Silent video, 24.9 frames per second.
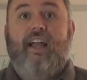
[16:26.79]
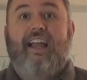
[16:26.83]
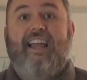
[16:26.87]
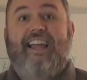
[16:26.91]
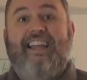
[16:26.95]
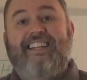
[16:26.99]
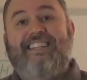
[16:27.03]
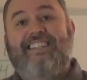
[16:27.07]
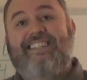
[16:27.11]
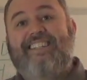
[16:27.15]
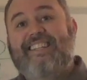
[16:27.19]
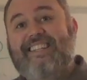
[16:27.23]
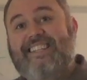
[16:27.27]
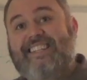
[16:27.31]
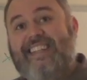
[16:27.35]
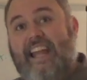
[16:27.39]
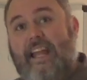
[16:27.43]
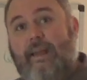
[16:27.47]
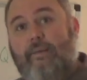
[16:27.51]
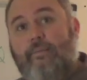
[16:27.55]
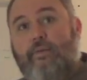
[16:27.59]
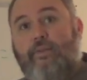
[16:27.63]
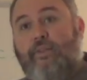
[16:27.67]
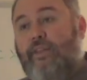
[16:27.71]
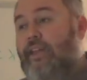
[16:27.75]
It's the
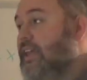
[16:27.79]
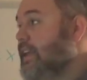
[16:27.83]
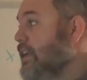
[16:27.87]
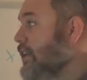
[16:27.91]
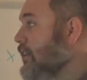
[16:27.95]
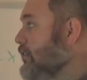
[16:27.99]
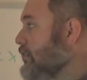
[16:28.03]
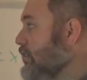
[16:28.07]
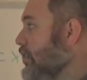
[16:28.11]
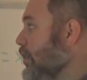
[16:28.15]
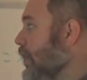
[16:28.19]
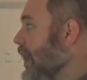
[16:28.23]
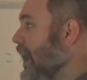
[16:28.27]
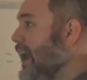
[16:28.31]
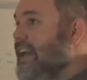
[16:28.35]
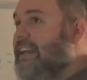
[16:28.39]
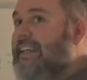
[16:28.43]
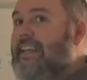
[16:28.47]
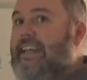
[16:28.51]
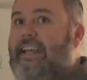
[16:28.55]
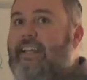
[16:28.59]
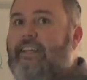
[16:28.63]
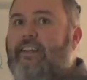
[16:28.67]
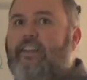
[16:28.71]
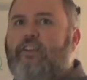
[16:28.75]
same thing. So I
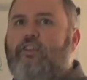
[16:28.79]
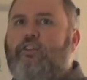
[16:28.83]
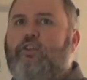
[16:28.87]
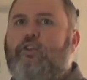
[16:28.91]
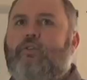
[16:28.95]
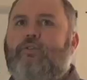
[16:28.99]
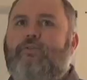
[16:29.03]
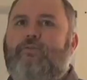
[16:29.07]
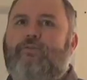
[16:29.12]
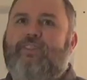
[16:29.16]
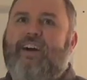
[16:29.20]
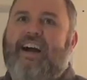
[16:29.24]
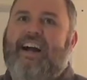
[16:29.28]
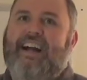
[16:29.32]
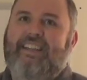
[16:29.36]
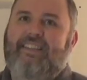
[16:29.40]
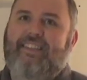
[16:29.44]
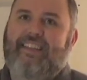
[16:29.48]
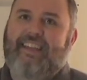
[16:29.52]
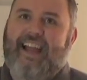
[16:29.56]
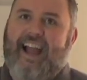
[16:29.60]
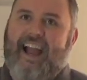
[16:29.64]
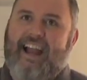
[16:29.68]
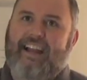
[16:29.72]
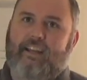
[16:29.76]
need to find
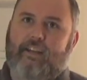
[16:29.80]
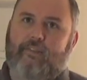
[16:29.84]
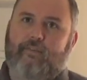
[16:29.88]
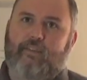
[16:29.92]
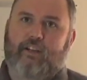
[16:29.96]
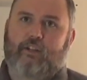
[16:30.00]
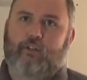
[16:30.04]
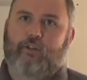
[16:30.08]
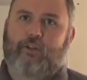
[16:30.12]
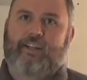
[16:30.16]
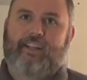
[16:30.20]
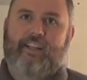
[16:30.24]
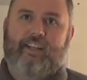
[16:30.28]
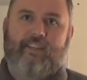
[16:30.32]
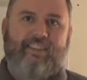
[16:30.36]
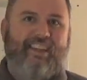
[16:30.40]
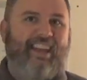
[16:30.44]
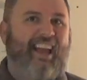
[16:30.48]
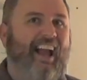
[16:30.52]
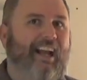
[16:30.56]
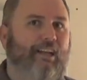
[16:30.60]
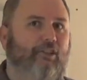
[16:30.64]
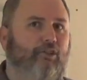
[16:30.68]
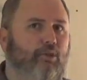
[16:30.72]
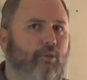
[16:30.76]
the active ingredient, the
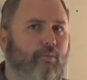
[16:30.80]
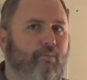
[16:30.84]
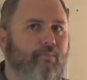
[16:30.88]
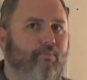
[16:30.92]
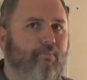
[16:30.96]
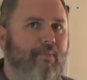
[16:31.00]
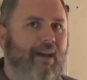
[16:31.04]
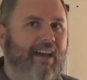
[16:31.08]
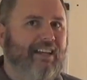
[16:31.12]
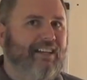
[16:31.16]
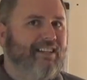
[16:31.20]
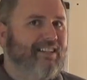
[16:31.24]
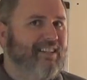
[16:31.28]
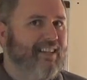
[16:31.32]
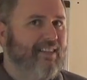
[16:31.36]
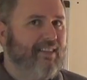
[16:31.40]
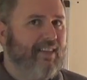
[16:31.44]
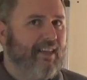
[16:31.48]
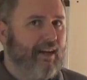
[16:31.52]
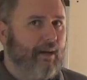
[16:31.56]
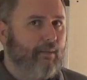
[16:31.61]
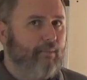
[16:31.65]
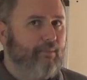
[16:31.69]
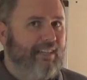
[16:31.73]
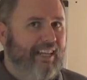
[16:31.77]
actual medicine
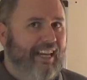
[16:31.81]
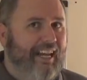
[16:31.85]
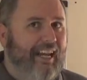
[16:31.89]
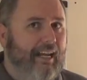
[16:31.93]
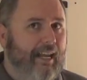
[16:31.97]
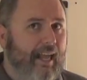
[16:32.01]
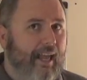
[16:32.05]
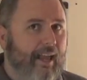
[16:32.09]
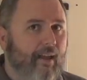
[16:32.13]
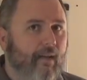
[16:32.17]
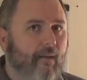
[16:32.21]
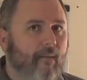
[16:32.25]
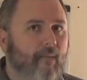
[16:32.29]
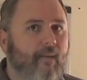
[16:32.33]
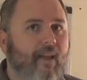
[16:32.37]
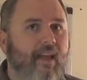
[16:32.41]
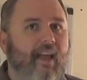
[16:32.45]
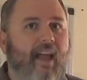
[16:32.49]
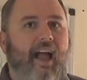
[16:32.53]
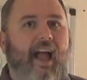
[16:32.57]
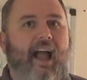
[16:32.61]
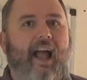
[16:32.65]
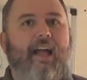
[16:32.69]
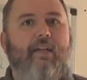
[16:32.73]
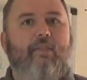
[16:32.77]
that I'm needing.
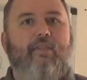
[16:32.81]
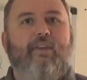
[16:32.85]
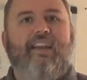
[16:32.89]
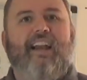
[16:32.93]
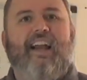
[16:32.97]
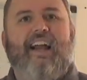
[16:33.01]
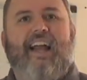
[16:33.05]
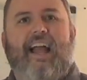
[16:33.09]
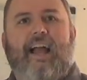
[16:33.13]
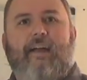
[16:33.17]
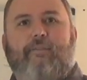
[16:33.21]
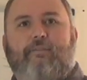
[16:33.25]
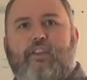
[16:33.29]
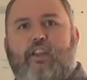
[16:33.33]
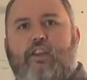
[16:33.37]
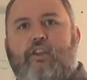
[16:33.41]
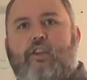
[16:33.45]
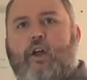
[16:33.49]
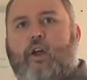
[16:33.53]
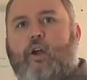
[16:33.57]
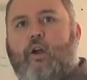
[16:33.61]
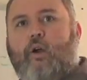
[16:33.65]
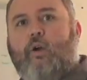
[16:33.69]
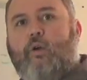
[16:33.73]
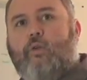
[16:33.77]
And then I have to
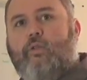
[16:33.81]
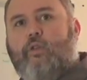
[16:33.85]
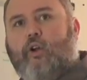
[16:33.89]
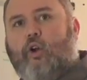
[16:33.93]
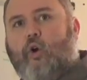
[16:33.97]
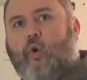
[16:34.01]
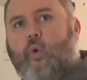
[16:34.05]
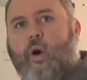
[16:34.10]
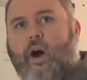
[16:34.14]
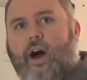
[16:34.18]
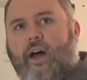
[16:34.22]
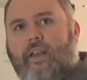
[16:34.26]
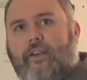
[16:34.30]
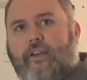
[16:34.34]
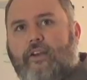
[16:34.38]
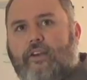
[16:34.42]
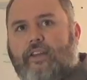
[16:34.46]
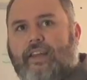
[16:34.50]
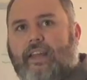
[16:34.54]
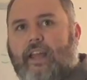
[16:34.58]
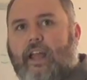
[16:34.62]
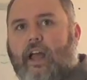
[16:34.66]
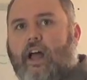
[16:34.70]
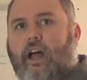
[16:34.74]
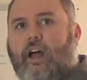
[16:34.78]
know the
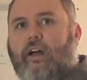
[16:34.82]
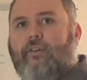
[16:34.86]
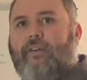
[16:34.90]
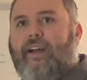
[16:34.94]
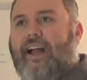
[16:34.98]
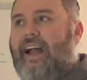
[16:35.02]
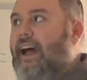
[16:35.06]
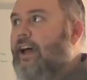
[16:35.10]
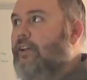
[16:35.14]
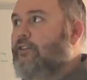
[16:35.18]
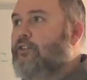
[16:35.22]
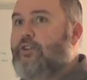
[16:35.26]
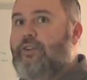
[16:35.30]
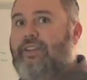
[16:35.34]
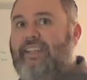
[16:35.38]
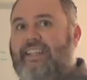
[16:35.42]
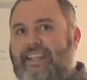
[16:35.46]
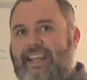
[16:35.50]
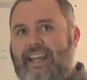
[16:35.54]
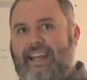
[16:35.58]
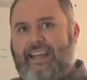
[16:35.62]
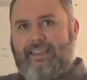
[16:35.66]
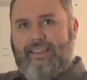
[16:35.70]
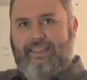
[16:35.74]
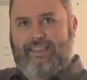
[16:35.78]
quantity of how to
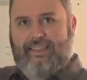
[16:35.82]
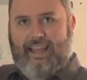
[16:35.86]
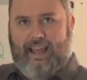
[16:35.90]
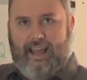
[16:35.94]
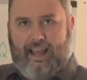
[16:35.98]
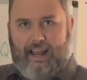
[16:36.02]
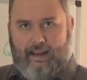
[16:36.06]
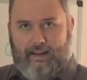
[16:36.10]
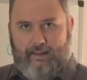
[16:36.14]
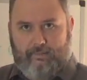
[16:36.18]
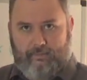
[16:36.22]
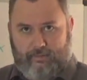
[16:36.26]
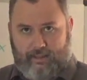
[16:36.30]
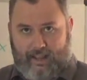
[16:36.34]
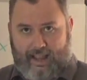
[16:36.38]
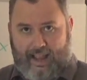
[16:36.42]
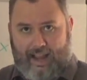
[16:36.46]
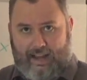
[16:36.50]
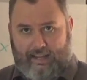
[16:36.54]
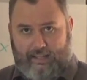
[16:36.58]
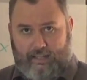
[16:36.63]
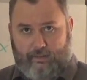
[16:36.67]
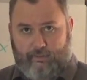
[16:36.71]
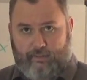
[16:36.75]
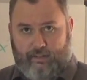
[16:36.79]
get that
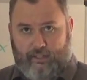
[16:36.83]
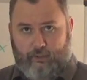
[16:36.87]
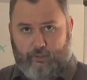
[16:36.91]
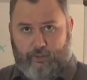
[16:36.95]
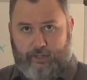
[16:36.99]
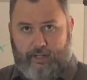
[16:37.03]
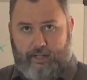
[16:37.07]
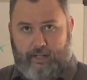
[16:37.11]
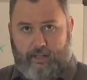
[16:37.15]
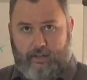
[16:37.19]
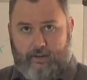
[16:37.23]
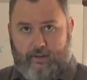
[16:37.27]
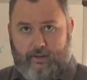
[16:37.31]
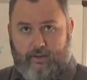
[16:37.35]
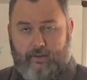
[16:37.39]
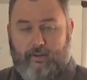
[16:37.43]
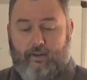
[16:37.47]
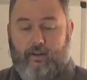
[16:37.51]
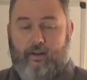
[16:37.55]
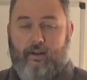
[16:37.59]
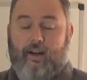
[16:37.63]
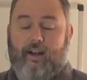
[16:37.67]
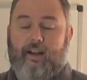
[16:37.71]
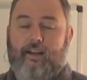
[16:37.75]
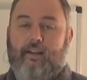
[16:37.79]
active ingredient.
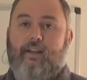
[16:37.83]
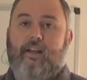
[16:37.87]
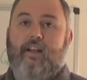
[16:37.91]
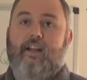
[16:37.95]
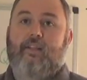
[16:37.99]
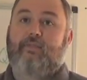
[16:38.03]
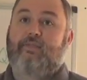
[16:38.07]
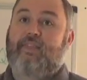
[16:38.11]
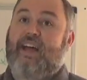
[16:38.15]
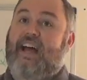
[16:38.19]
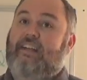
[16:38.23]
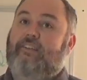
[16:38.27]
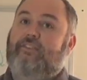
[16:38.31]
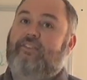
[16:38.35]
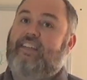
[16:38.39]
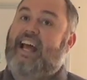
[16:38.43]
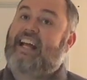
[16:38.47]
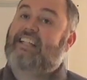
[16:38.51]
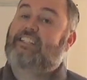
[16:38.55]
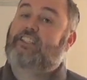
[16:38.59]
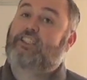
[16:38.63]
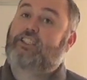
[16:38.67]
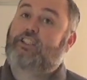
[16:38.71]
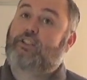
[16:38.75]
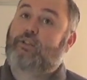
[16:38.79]
All right? That's
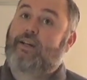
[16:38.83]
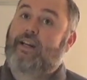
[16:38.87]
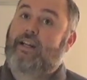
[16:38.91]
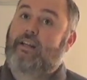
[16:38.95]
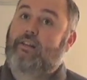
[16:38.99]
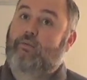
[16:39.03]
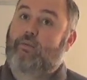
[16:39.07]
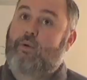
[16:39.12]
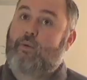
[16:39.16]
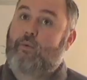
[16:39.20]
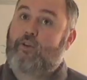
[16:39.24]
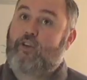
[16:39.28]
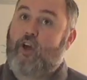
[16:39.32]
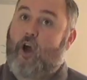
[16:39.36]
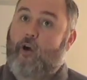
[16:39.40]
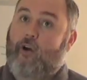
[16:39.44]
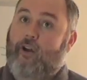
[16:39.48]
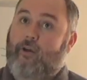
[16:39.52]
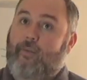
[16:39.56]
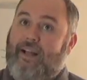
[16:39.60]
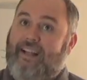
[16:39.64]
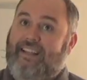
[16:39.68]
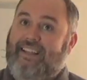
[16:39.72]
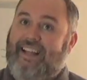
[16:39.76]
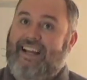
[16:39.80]
that strength we were talking
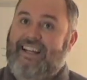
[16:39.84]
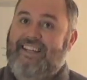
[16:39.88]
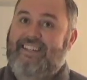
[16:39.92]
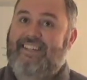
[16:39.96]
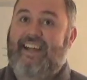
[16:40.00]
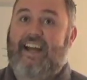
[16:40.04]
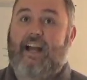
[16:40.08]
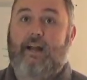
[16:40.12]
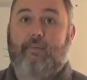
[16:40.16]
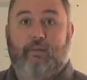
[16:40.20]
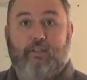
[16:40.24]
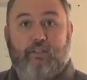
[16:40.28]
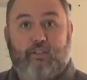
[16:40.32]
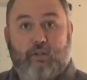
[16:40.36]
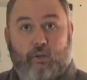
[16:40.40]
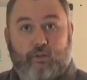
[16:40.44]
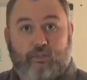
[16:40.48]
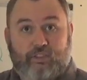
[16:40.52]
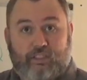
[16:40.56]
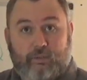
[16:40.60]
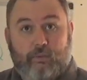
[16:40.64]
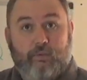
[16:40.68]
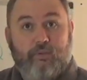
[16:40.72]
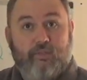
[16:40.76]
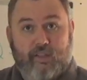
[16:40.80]
about last time. I
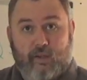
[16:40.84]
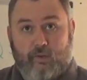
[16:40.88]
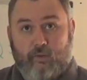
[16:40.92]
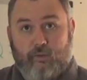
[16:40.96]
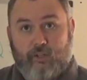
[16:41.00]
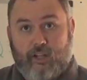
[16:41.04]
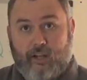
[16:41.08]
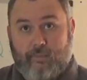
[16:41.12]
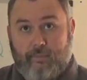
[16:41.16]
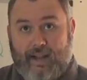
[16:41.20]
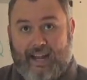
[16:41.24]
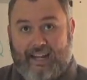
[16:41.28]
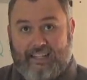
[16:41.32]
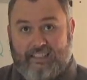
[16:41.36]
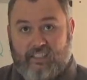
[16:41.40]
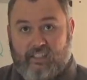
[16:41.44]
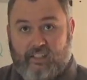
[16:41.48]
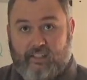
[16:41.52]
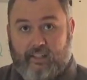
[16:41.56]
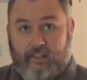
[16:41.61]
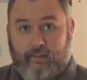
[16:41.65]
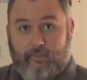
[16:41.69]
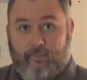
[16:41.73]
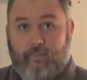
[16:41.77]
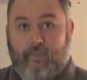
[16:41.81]
told you it was going to come back
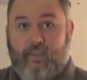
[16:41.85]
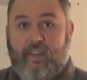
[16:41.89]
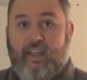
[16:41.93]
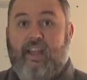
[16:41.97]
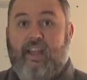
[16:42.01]
to you.